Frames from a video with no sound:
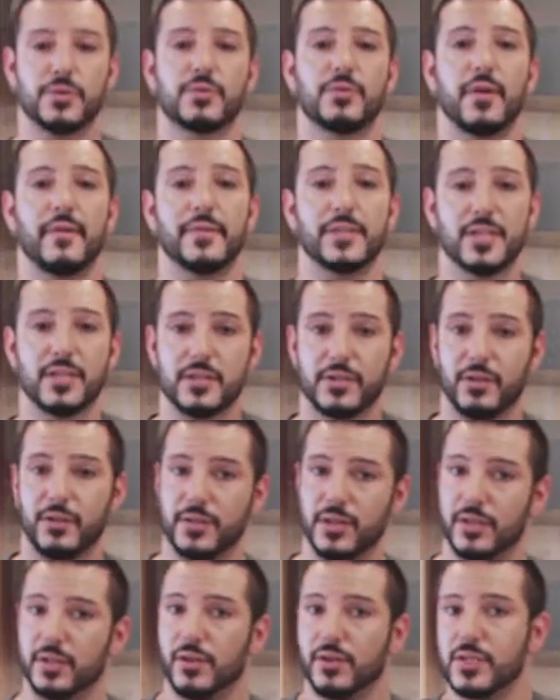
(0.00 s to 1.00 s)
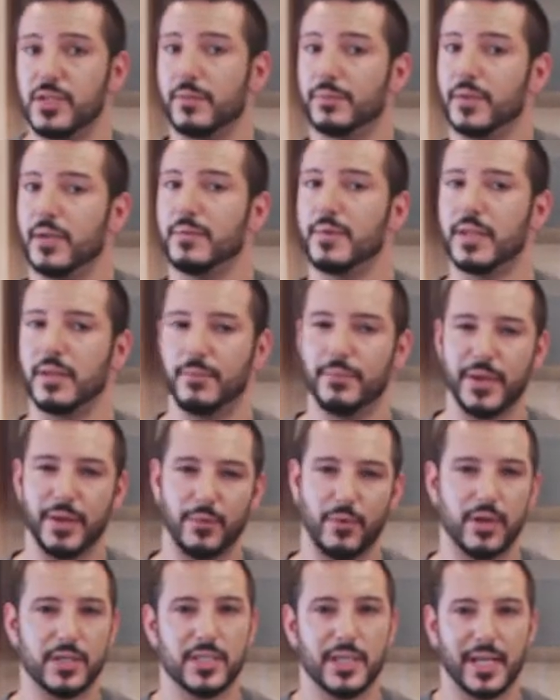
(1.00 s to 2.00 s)
crevices start to close up a little bit. The meat
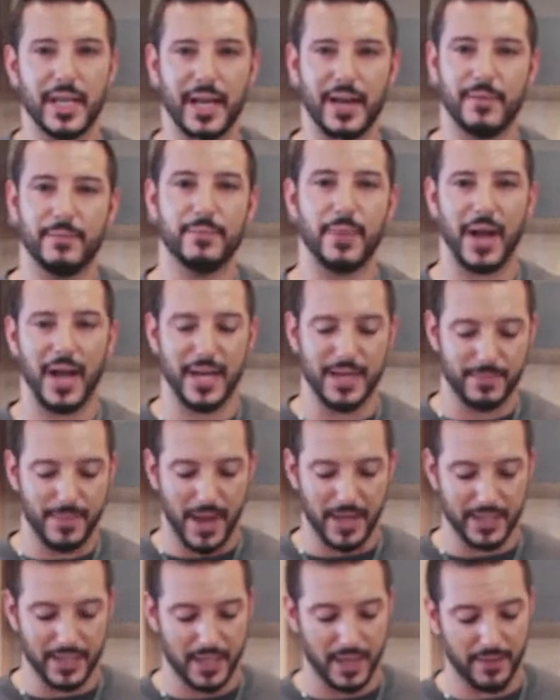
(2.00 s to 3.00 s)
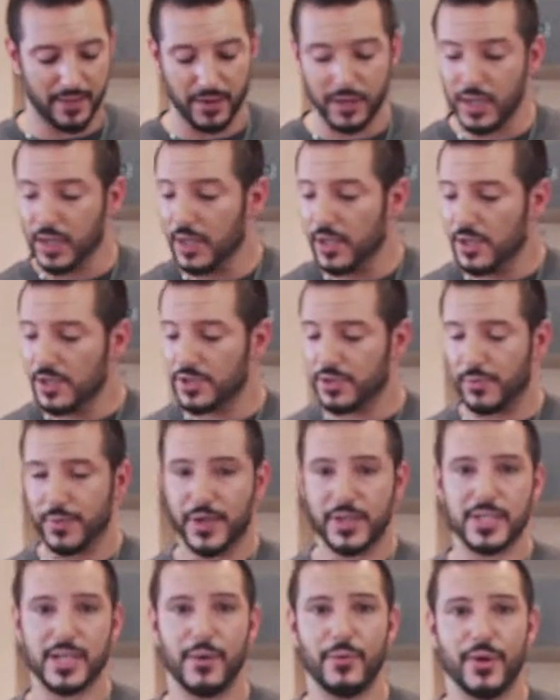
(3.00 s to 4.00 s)
wants to kind of bind back together. So
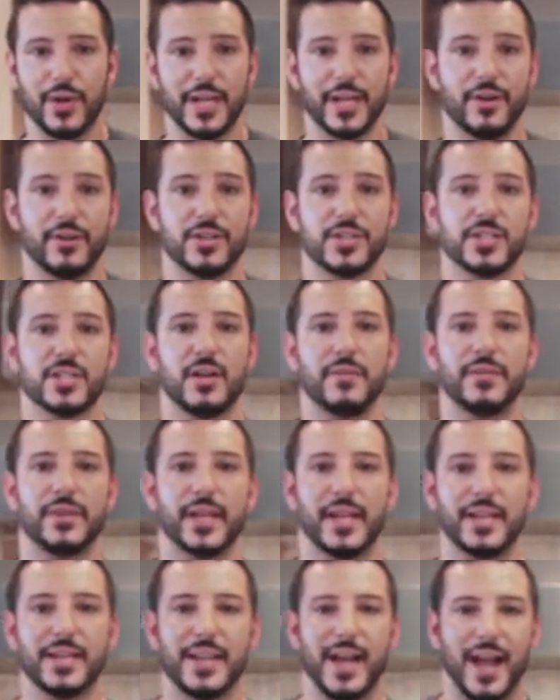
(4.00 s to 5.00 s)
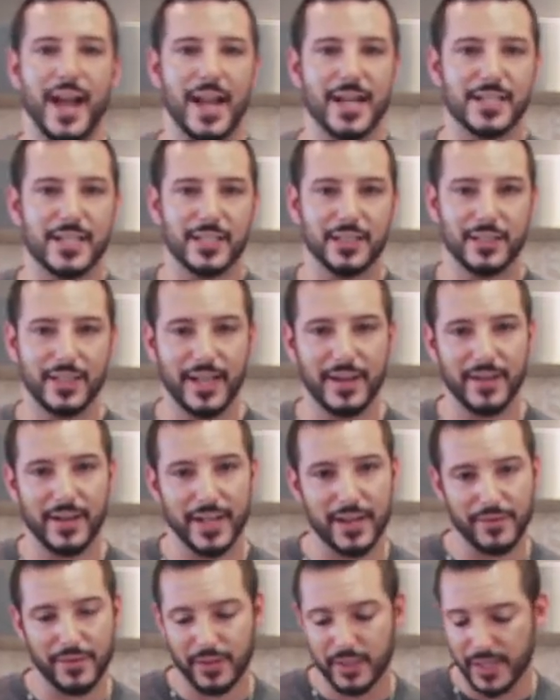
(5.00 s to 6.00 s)
because I want to get our stuffing in nice and lay it
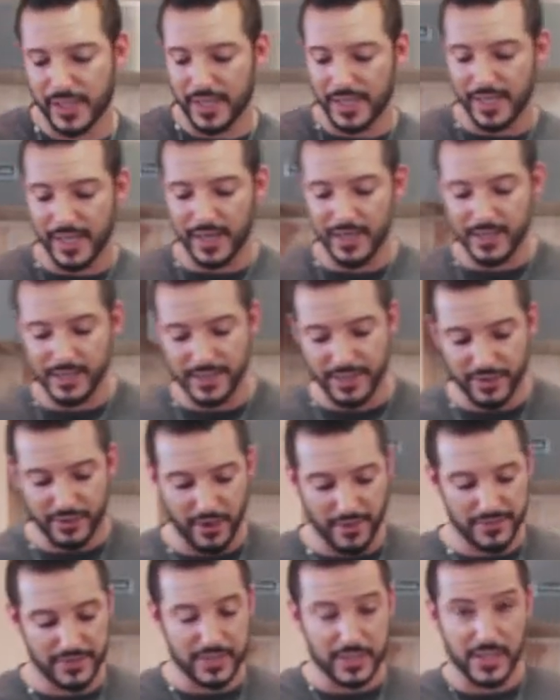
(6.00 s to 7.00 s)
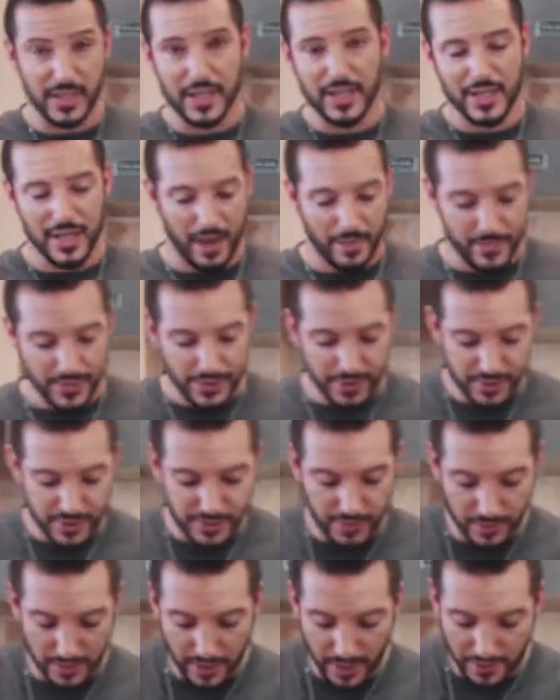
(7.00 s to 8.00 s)
evenly and get into the crevices, I'm gonna just
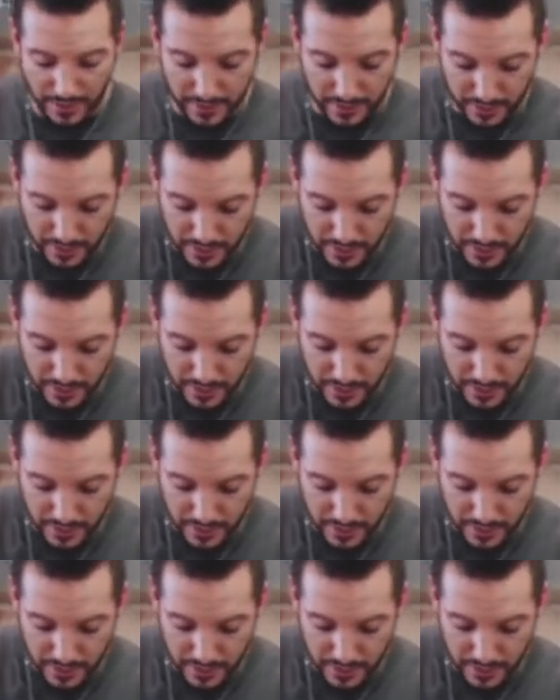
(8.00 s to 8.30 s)
do another little